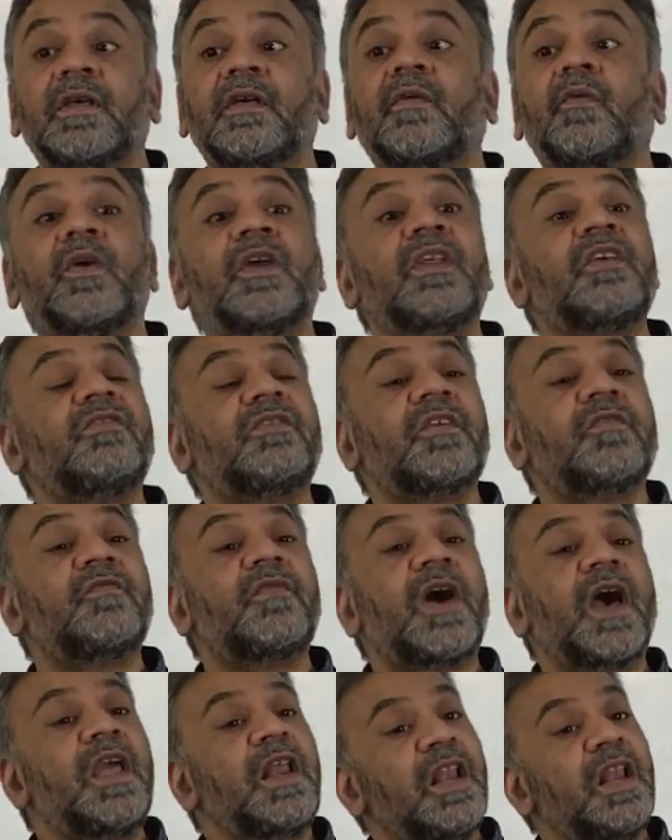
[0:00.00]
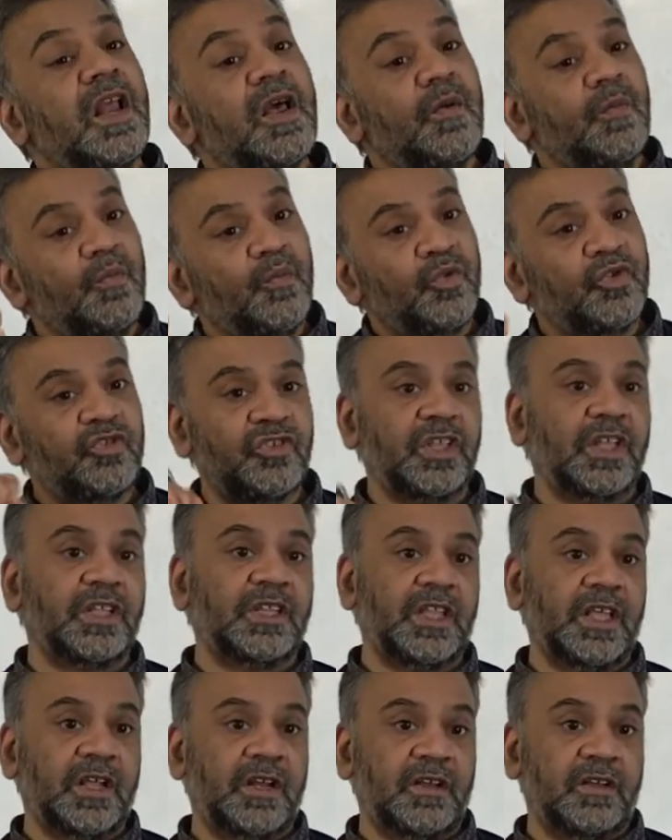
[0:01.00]
Where is the file?
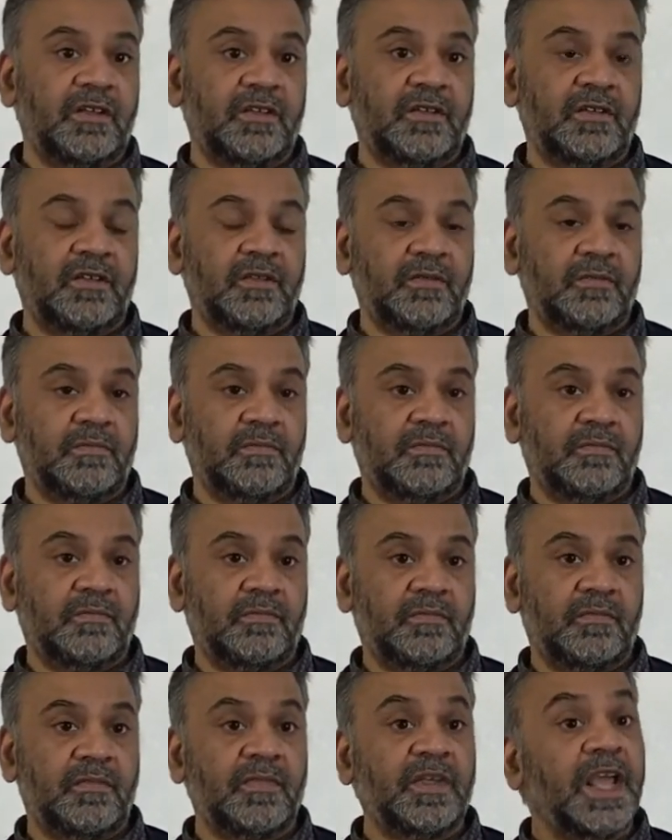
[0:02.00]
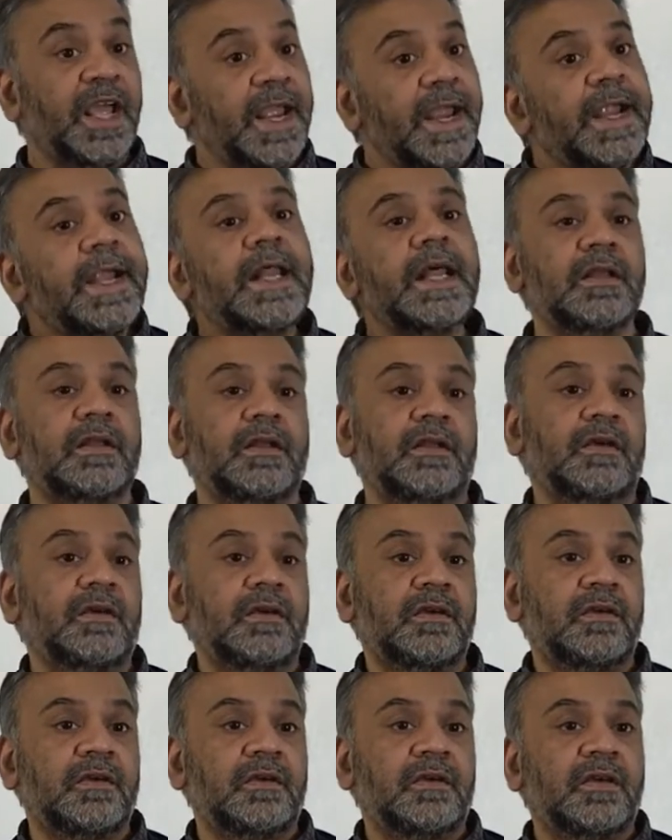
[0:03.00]
Mustatir, hidden.
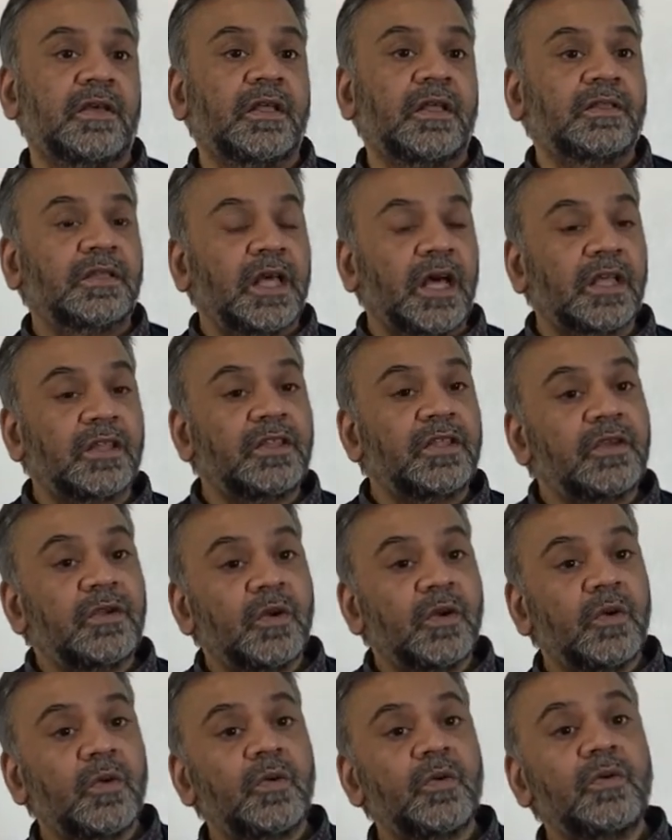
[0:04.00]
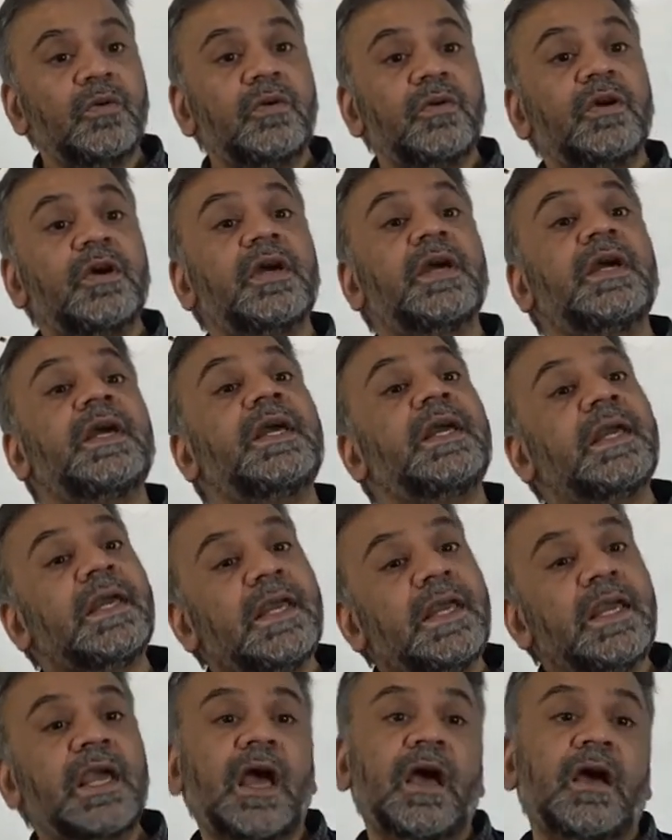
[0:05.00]
Taqdiruhu
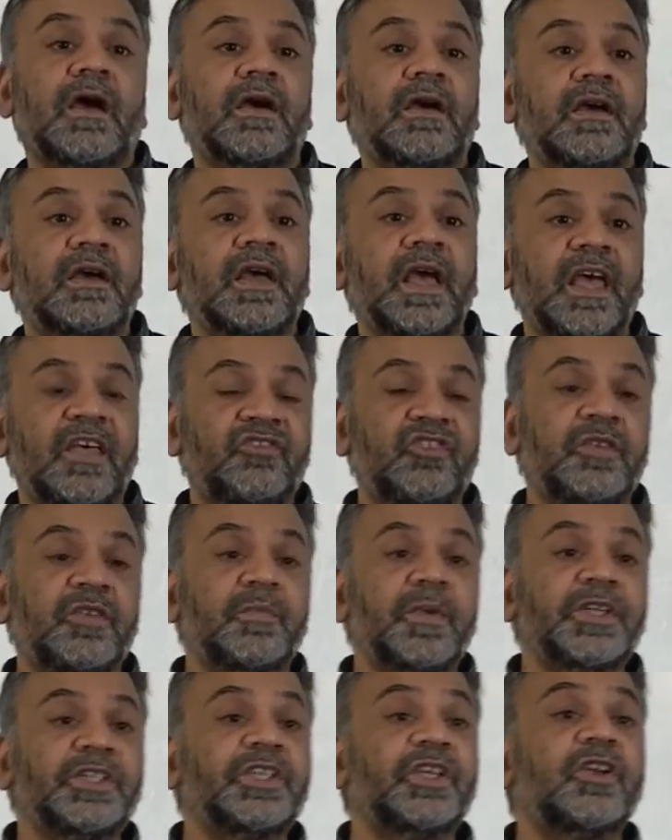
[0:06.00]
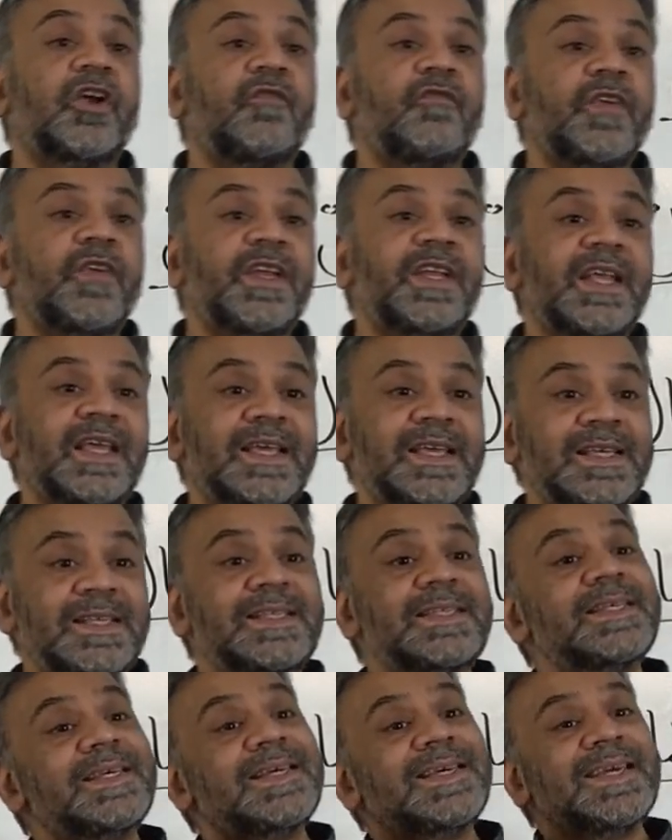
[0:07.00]
hiya. Estimation of it
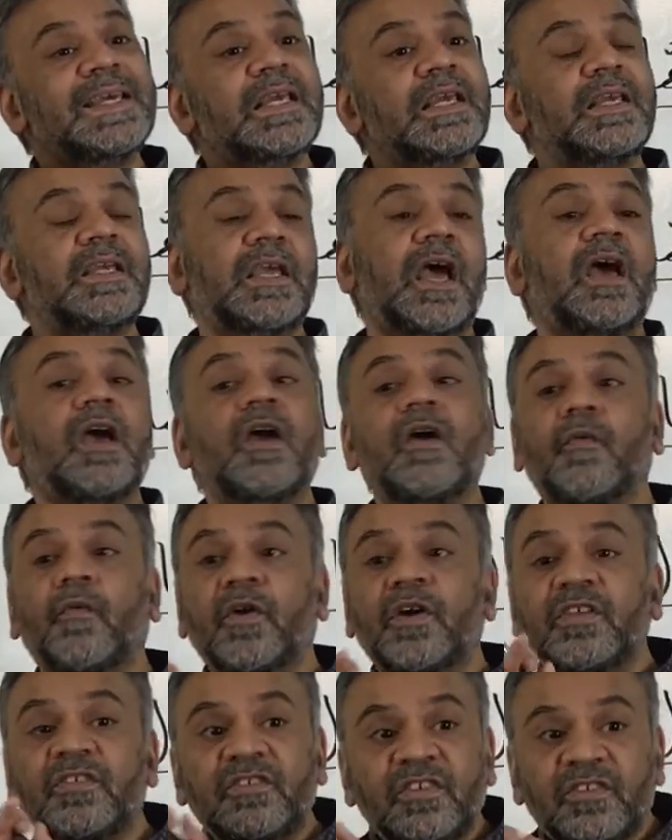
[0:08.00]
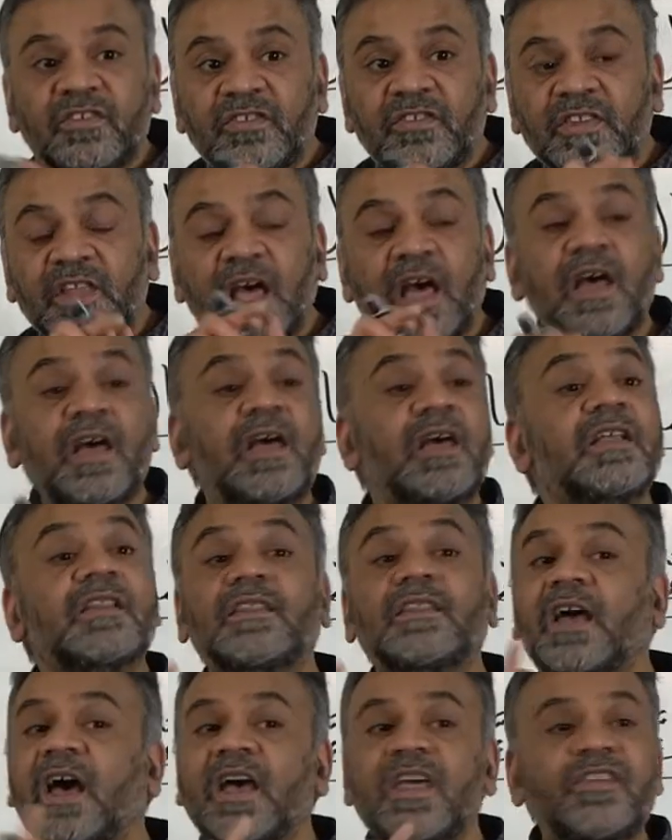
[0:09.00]
is hiya. What is this ta?
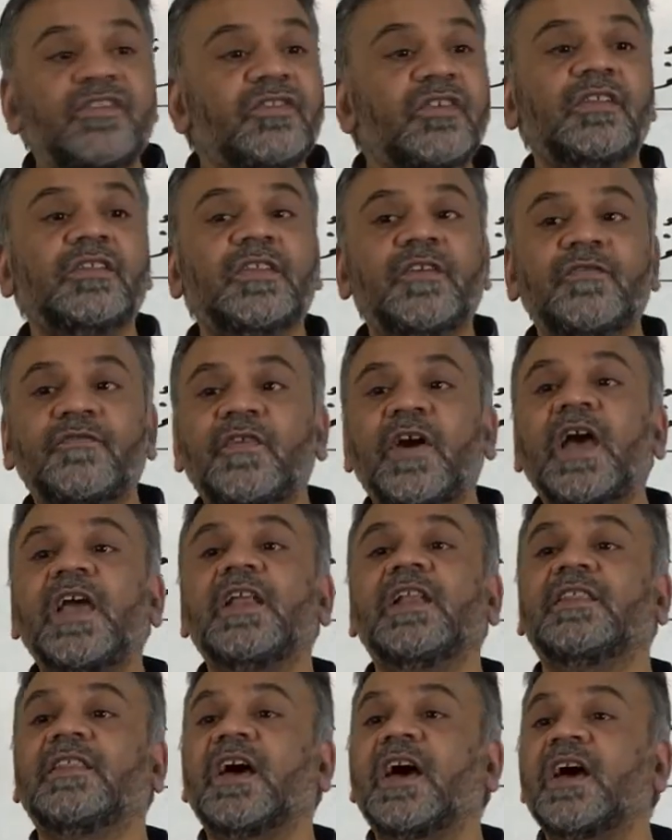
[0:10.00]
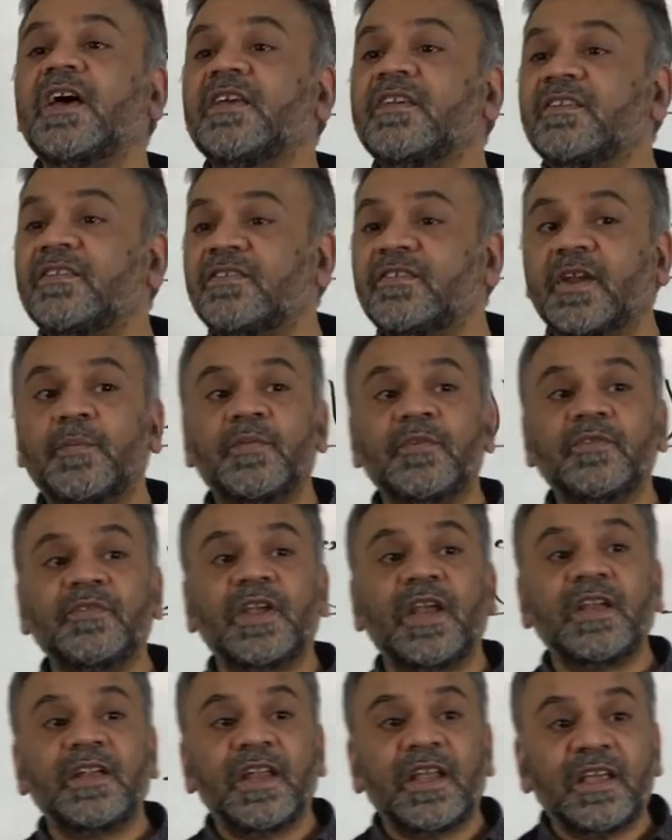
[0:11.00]
Ta is not the file. Ta is
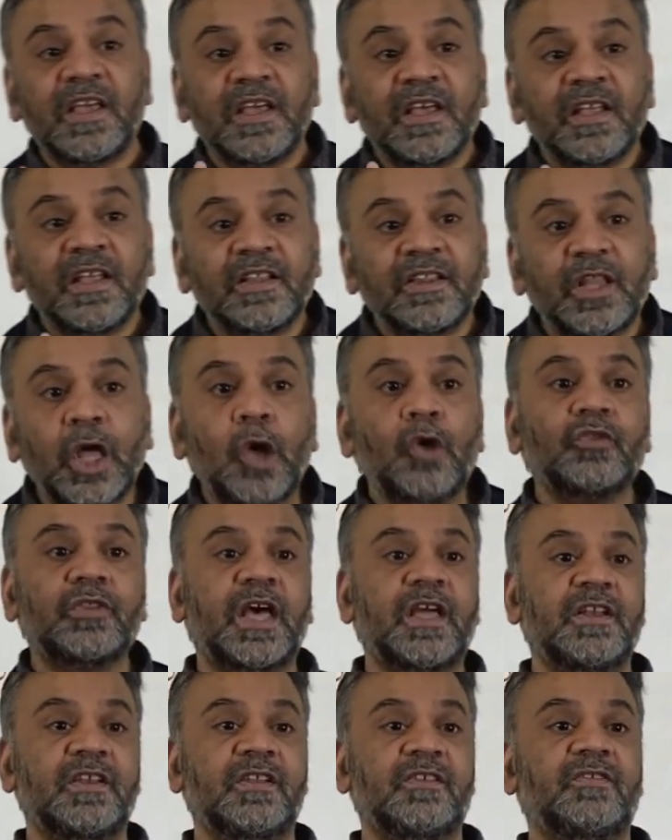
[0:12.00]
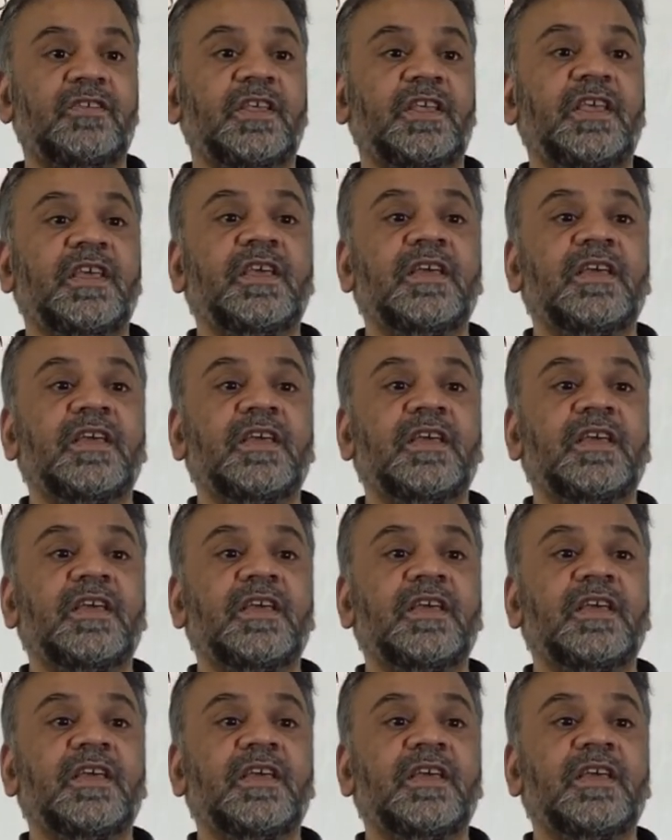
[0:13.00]
representing tau tanisi.